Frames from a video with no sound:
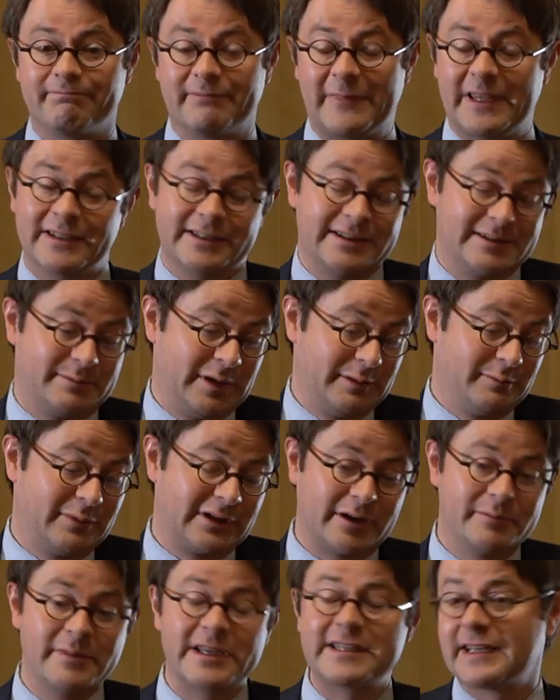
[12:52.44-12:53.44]
these
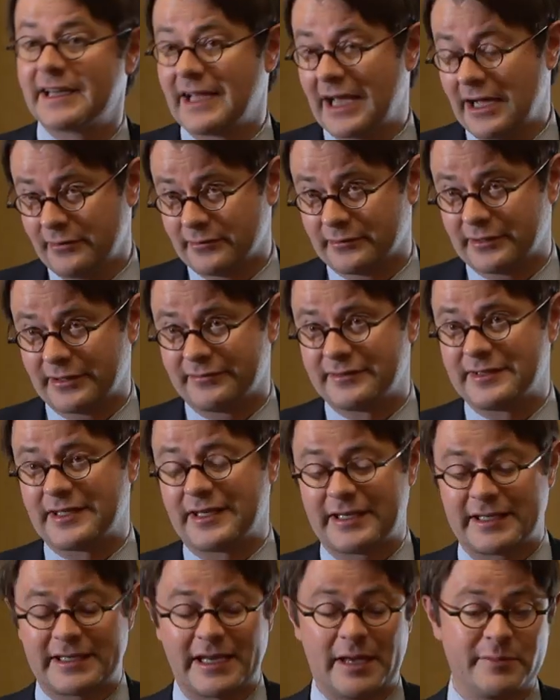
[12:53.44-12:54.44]
people are missing out of
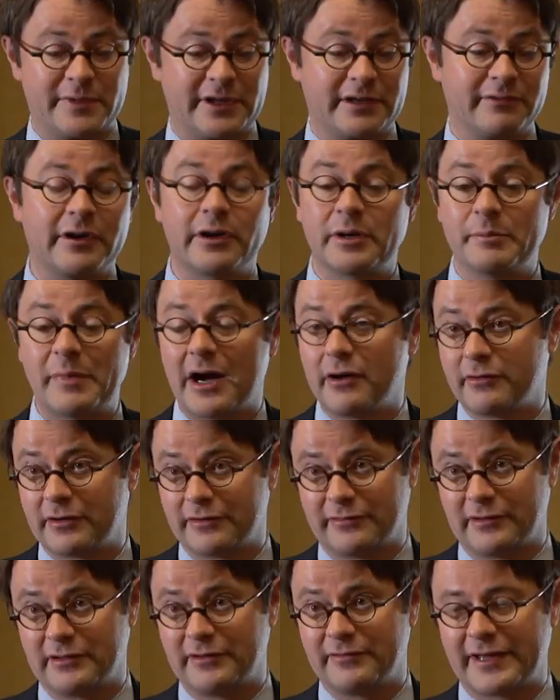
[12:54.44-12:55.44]
something very
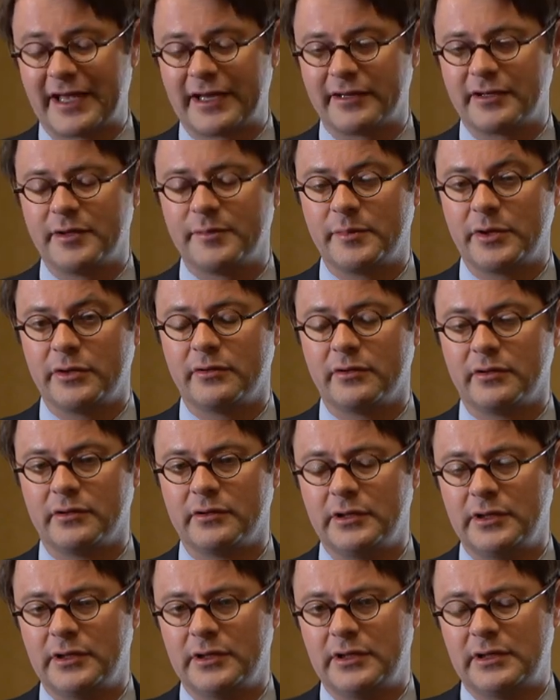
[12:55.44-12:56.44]
powerful of that
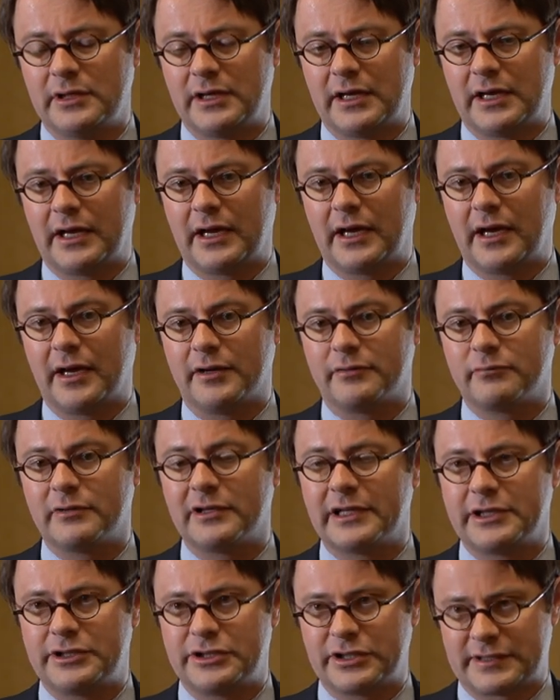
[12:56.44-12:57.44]
communal uh,
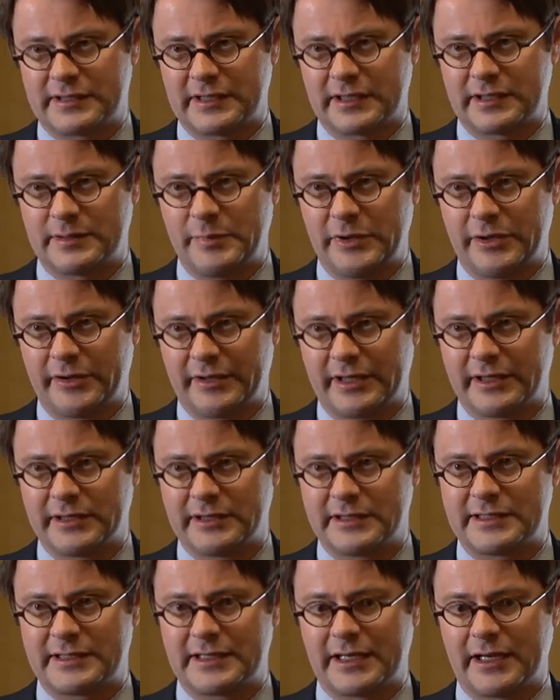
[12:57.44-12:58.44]
religious
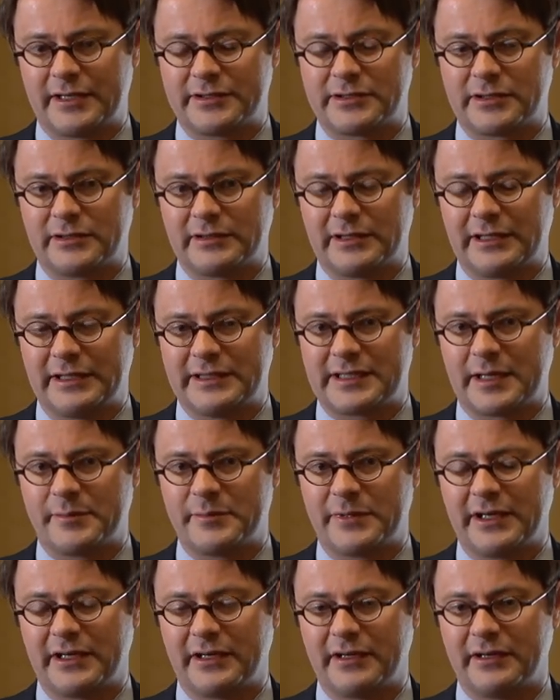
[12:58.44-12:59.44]
experience, uh, certainly
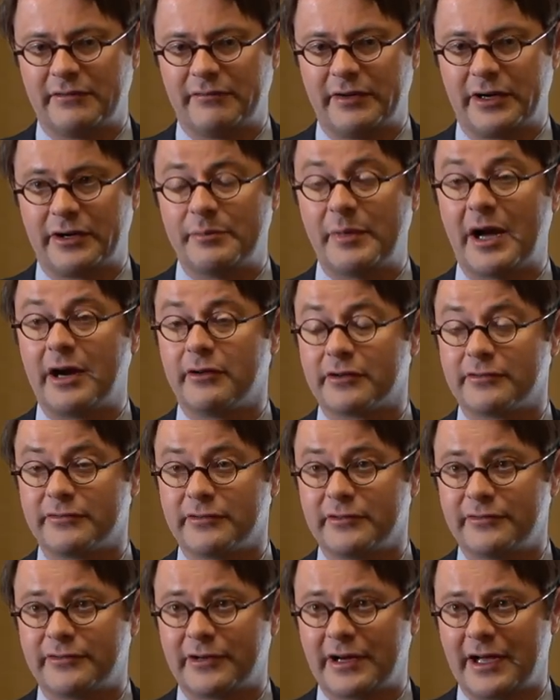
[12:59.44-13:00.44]
something very
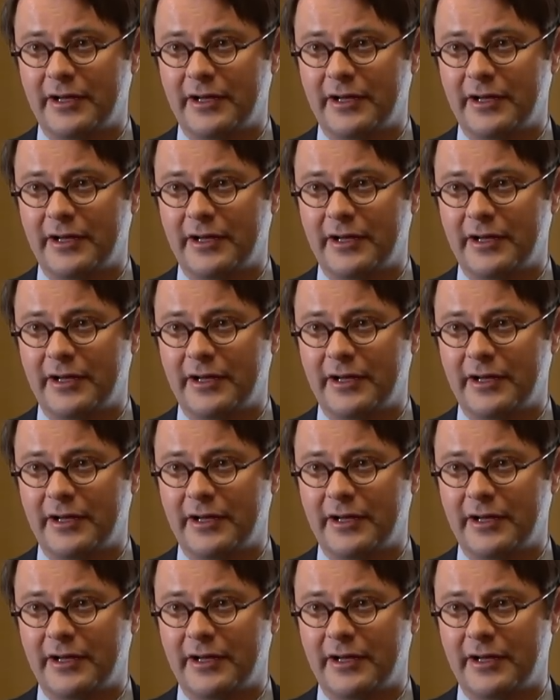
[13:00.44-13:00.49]
powerful for